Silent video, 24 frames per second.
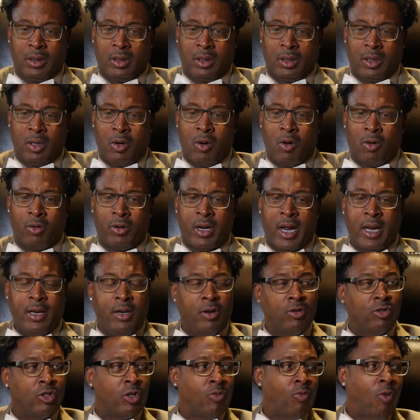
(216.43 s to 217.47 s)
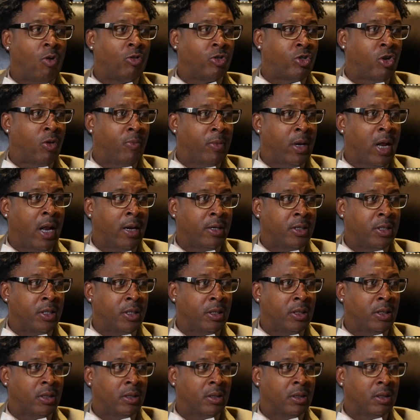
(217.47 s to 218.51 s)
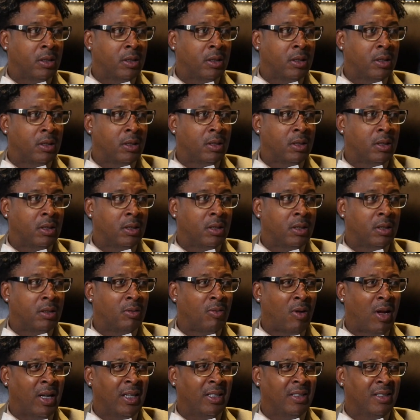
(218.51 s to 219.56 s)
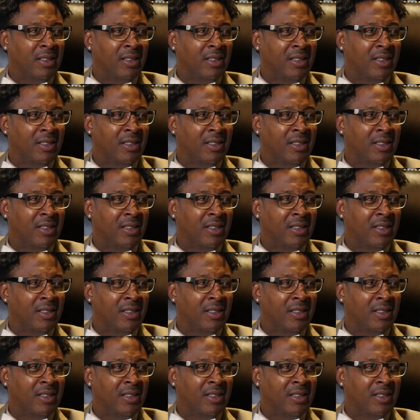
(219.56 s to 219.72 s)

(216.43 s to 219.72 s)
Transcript: they used the wrong terminology, right?